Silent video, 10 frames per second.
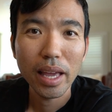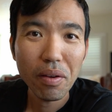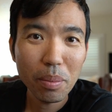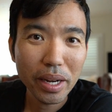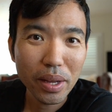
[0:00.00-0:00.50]

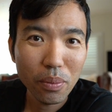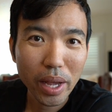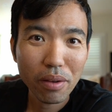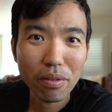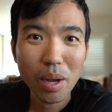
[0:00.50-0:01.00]
everybody,
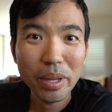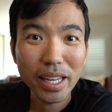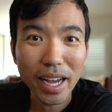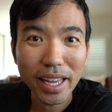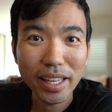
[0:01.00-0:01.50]
Way of Ramen
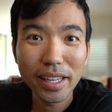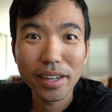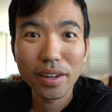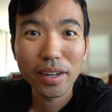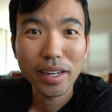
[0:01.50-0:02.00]
guy
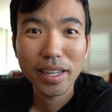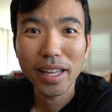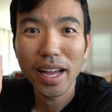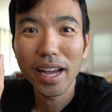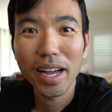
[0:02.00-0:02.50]
here.
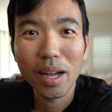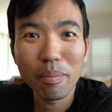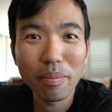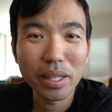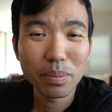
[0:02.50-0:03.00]

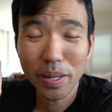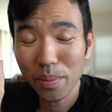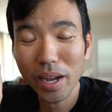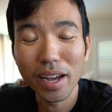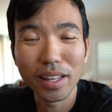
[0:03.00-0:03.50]
It's been a
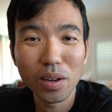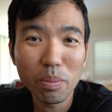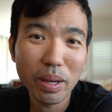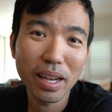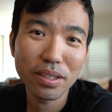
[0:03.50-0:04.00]
while. I hope
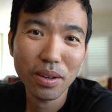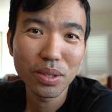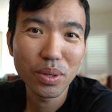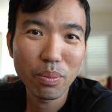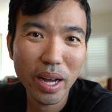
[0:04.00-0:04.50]
you guys are all
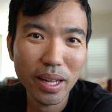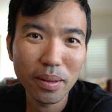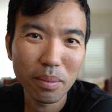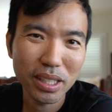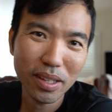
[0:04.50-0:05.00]
doing
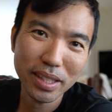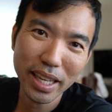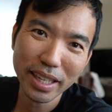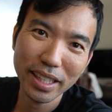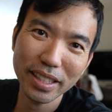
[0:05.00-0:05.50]
well. I'm still
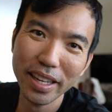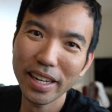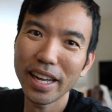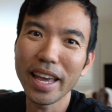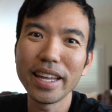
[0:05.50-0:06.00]
technically on
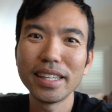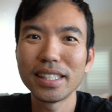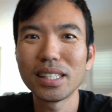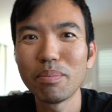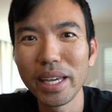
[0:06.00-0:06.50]

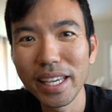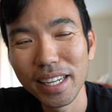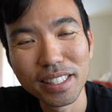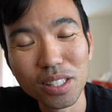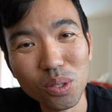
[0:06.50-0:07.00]
hiatus. My kid
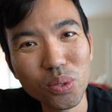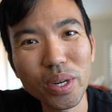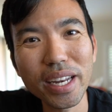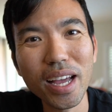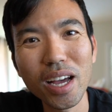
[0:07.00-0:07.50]
is in school
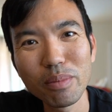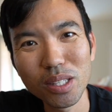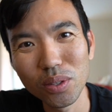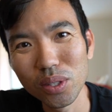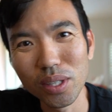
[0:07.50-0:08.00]
right now. I'm
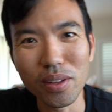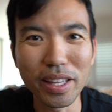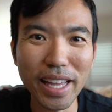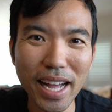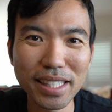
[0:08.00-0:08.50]
still doing all the
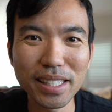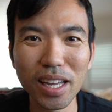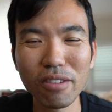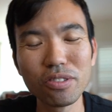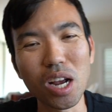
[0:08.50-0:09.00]
dad
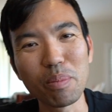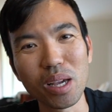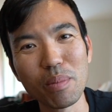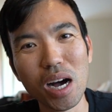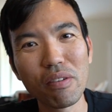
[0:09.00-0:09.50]
stuff, dropping
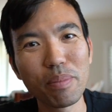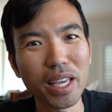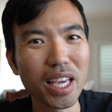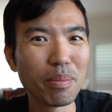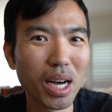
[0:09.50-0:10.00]
him off,
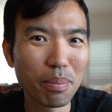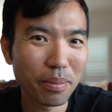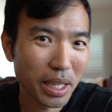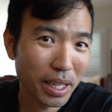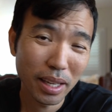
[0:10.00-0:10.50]
picking him up,
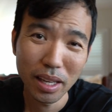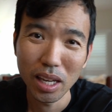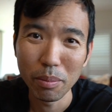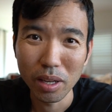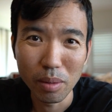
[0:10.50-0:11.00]

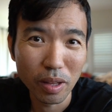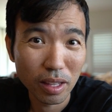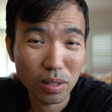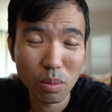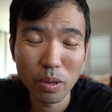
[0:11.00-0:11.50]
helping him with
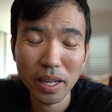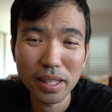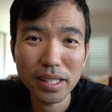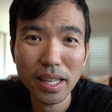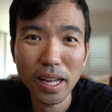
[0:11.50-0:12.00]
his homework and
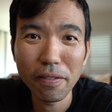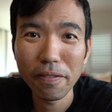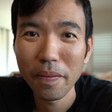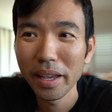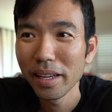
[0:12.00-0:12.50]

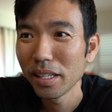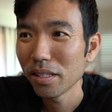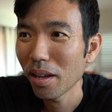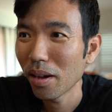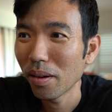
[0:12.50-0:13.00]
stuff.
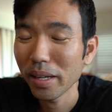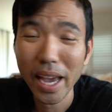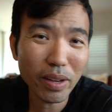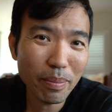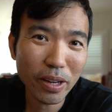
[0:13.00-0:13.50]
So I
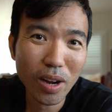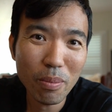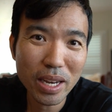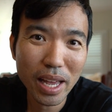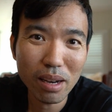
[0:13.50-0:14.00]
can't really make
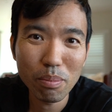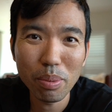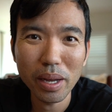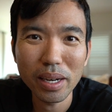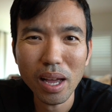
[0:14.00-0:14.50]
ramen yet,
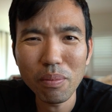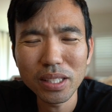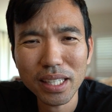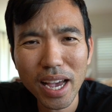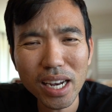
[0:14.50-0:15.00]
but I
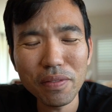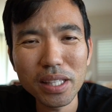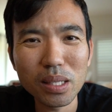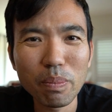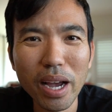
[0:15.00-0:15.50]
was kind of
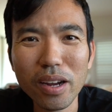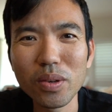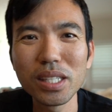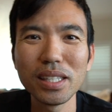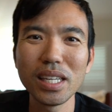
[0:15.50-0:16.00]
inspired
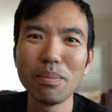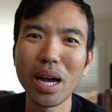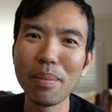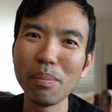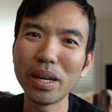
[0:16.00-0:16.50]
recently
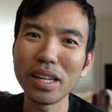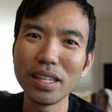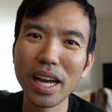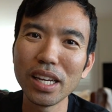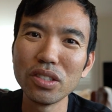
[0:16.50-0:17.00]
by my buddy
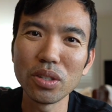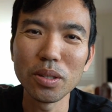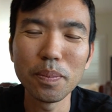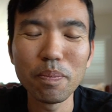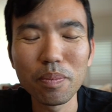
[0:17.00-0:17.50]

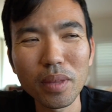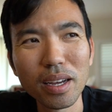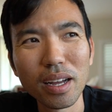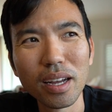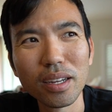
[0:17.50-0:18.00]
Nigel,
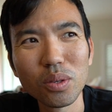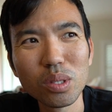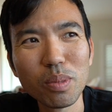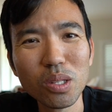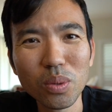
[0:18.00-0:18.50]

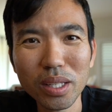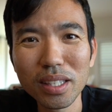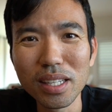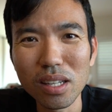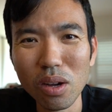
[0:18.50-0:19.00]
who's been doing these